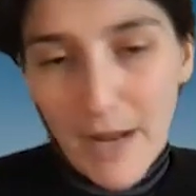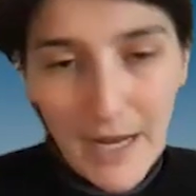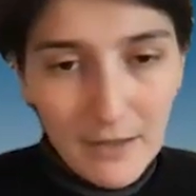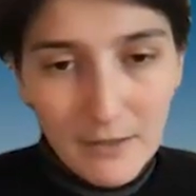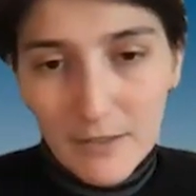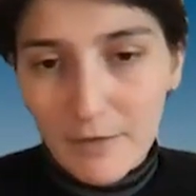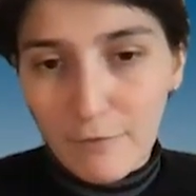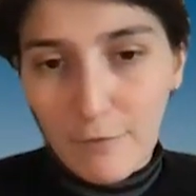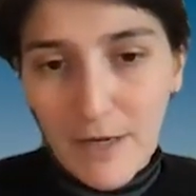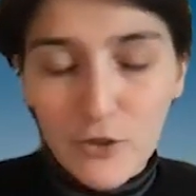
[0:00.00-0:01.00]
bank
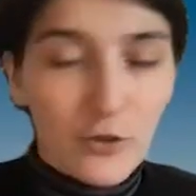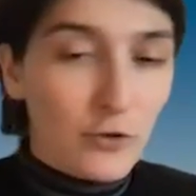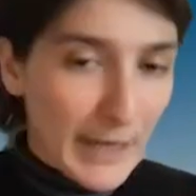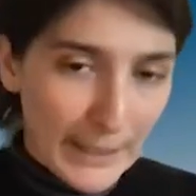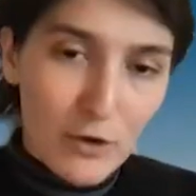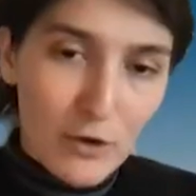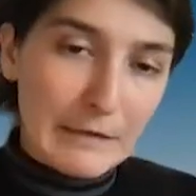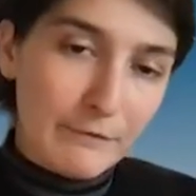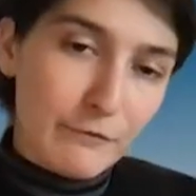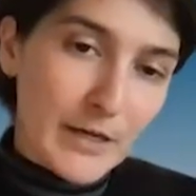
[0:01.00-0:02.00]
information, credit card
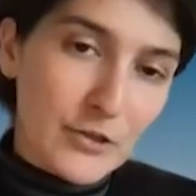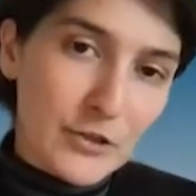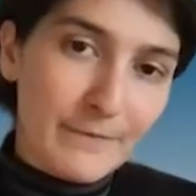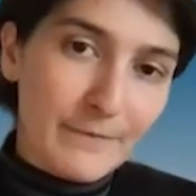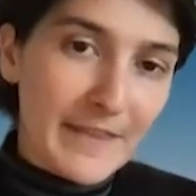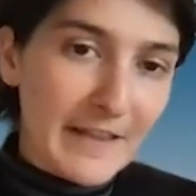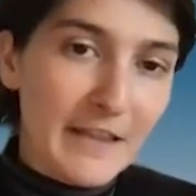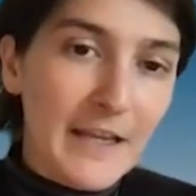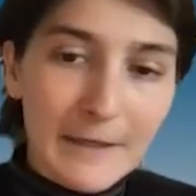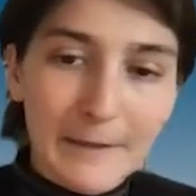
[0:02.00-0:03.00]
information, and the like.